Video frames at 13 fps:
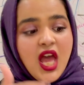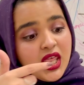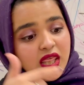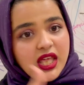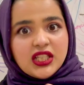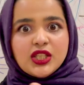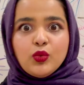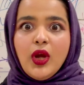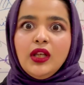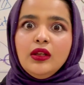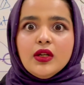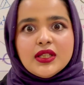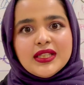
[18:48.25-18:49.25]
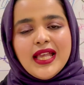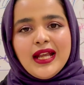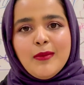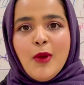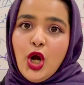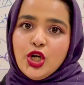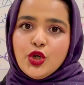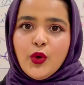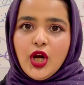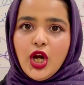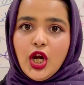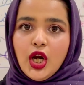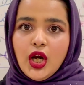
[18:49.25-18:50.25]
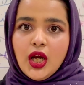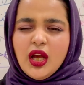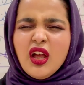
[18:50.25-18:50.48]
this one looks like a murderer?